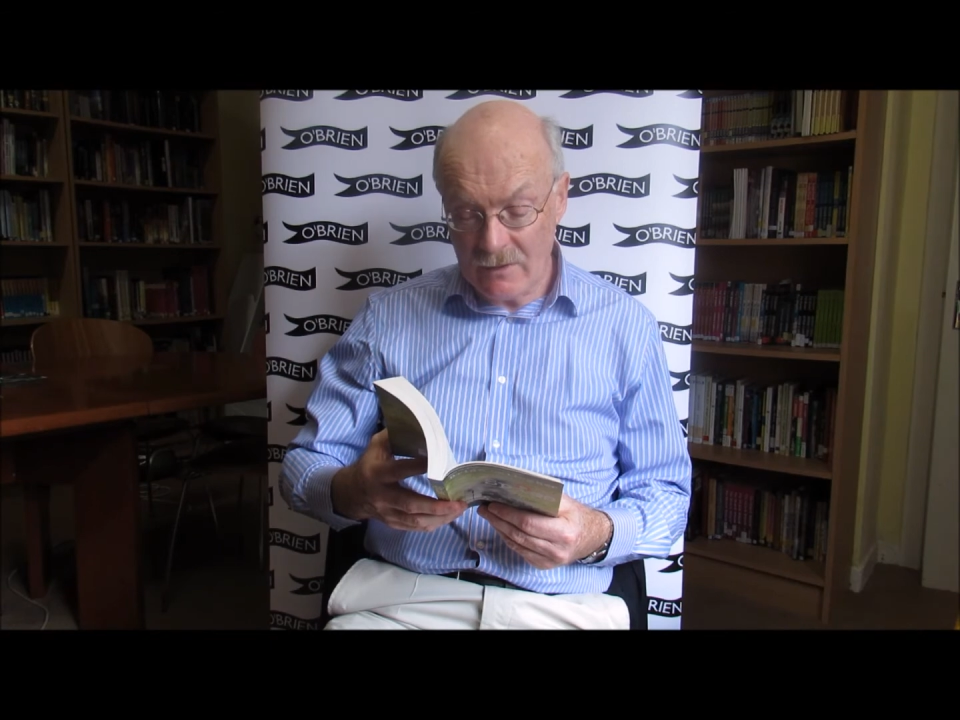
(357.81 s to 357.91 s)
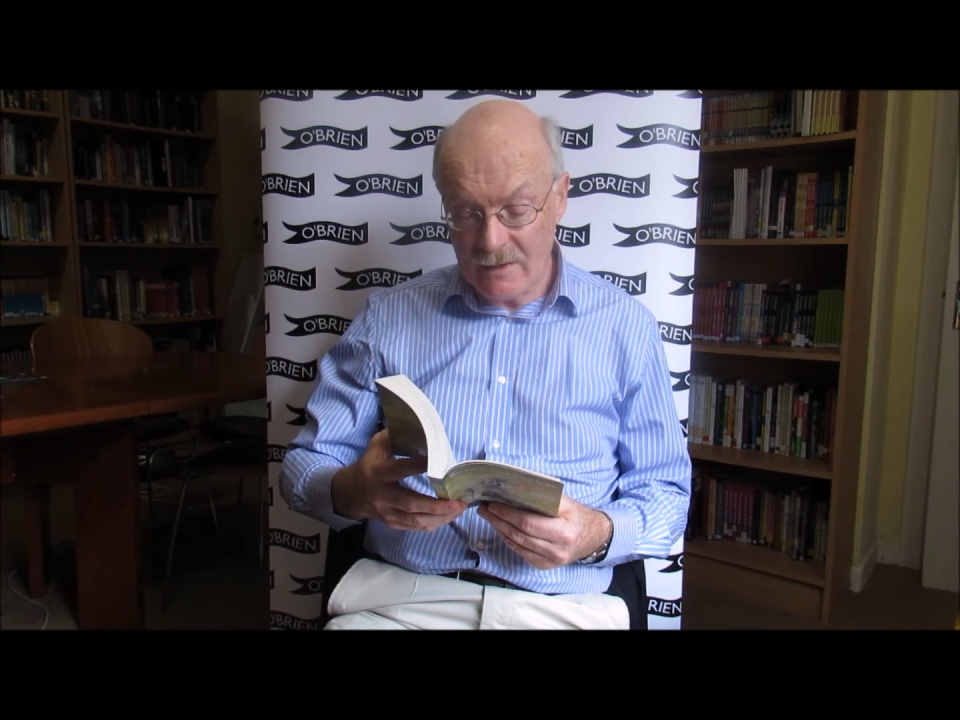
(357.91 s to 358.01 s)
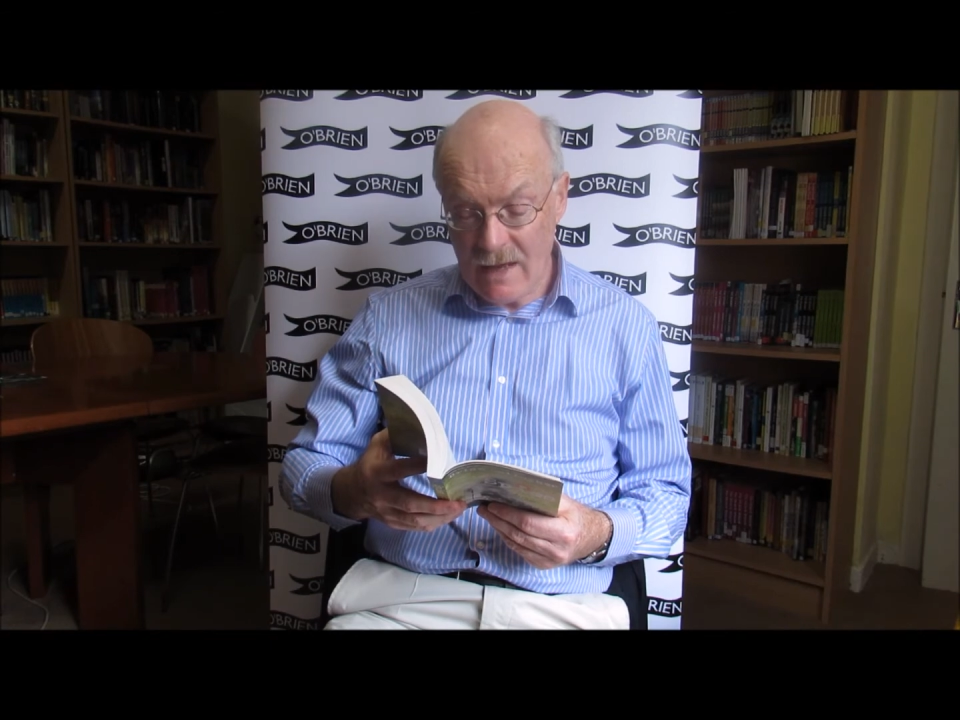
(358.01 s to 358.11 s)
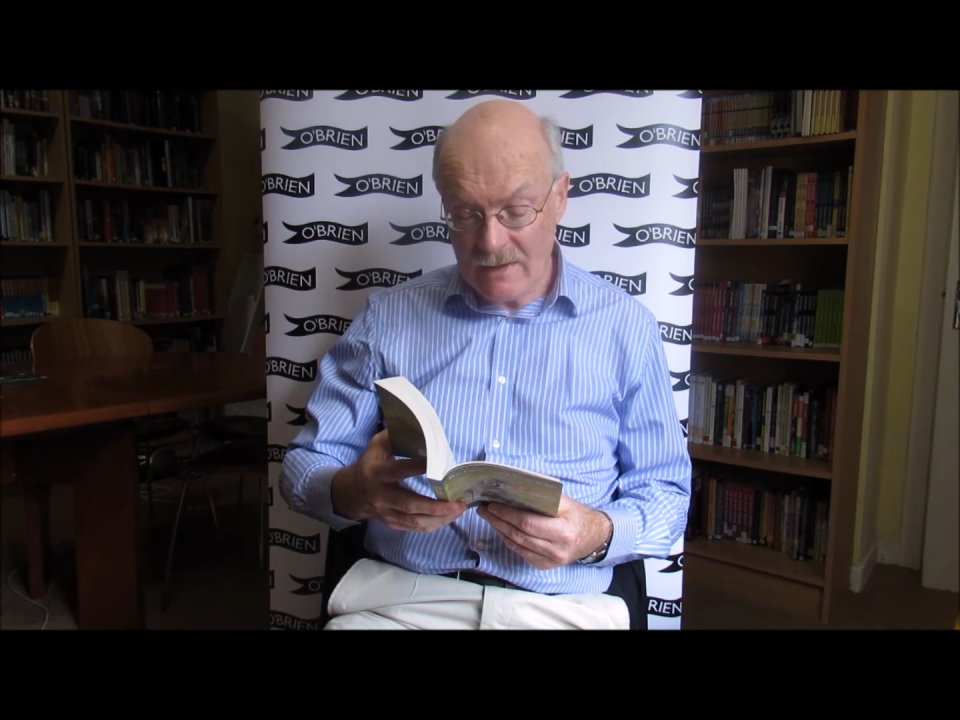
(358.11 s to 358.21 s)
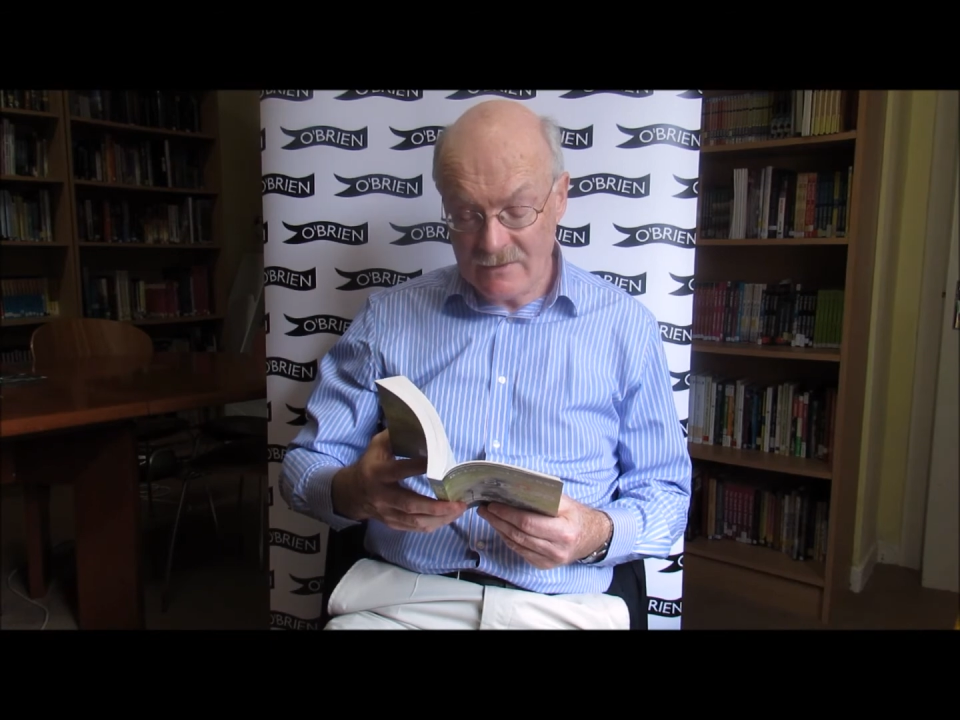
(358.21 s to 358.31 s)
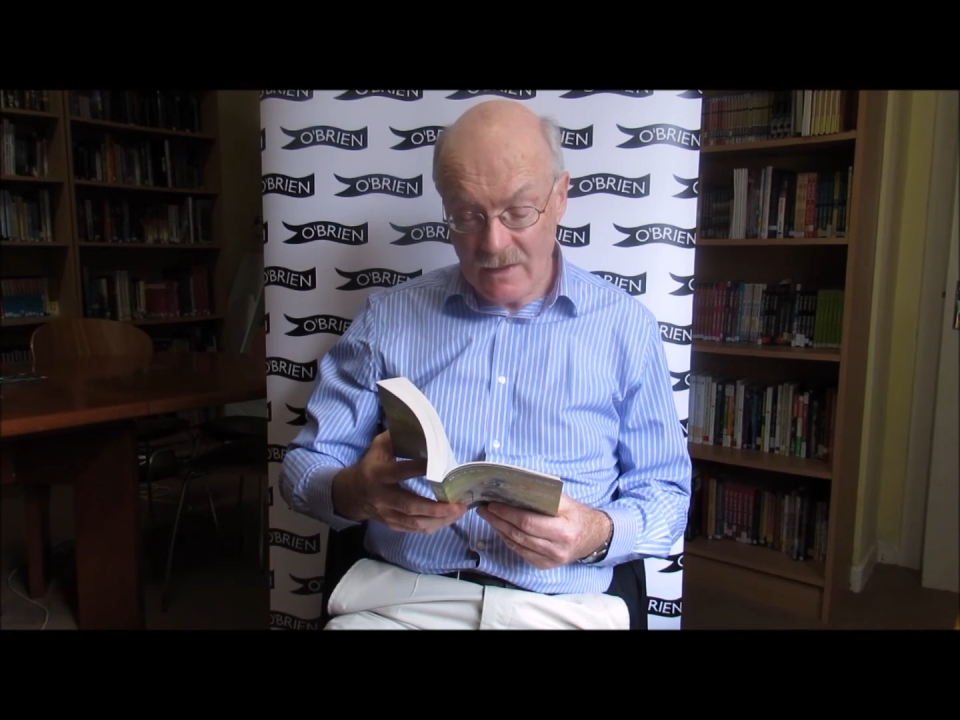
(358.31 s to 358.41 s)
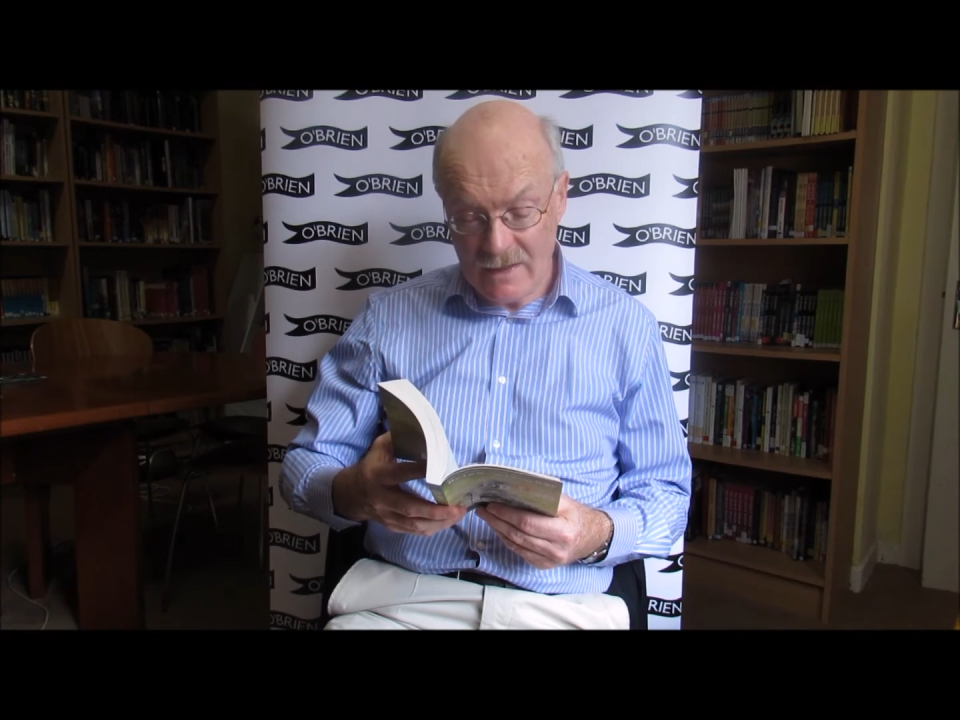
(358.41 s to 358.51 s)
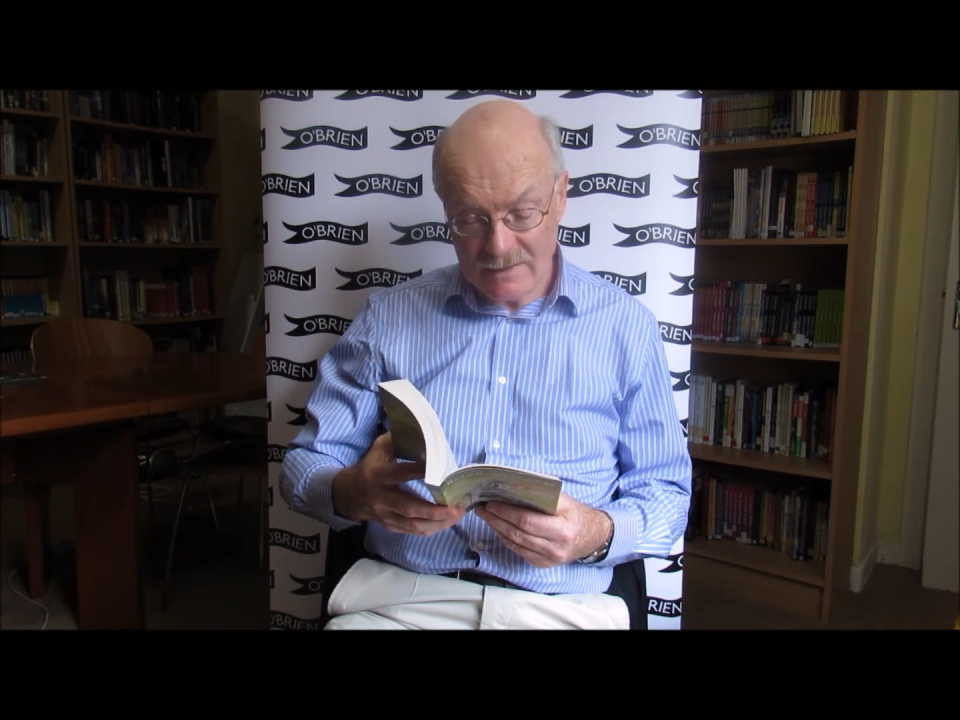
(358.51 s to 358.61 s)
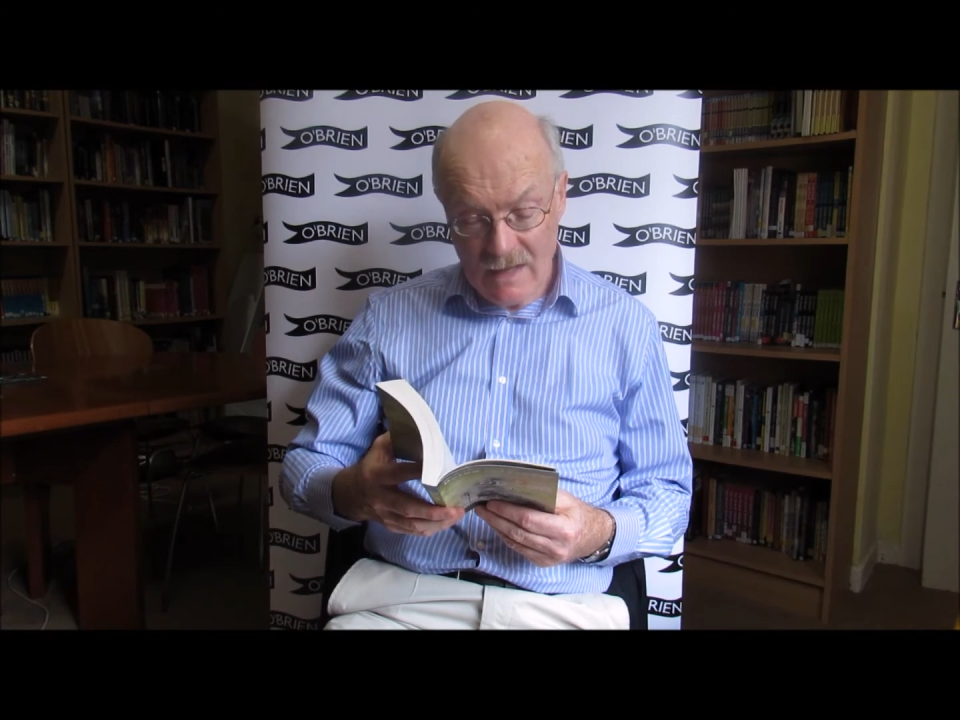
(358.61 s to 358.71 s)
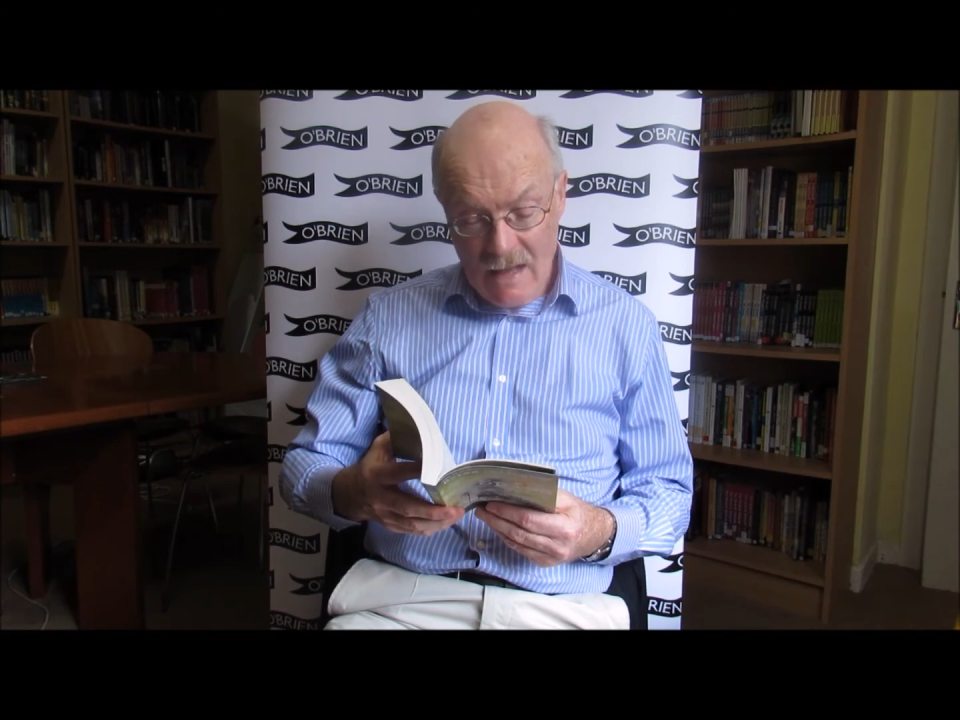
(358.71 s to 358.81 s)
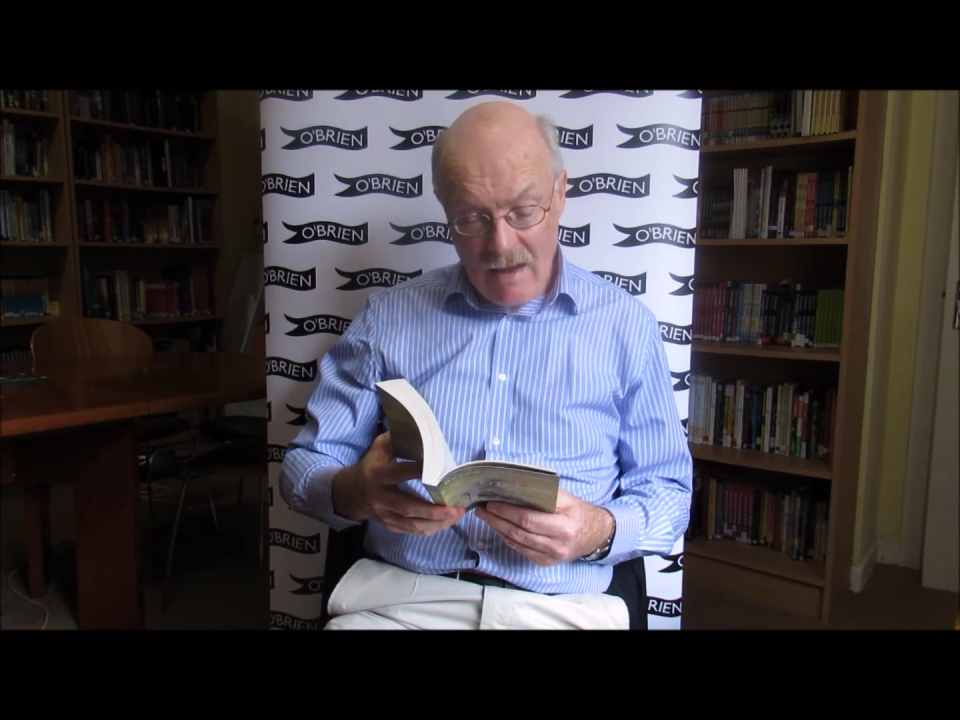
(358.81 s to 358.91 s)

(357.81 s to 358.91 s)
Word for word: in the tan's eyes,